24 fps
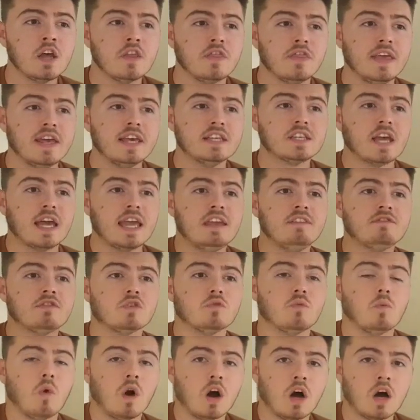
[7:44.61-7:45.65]
These are
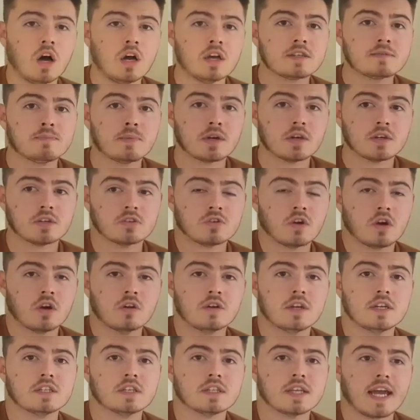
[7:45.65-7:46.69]
even worse because not
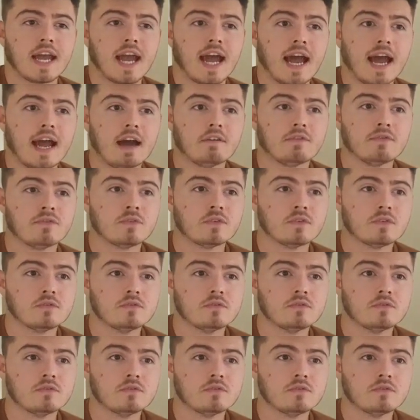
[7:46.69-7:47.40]
only do they have